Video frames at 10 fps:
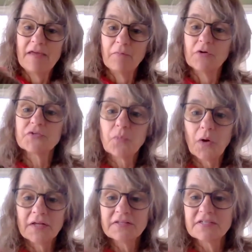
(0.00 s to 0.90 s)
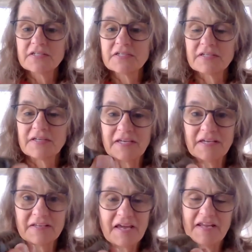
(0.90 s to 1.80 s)
It was once,
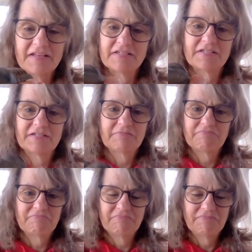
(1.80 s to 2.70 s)
it and its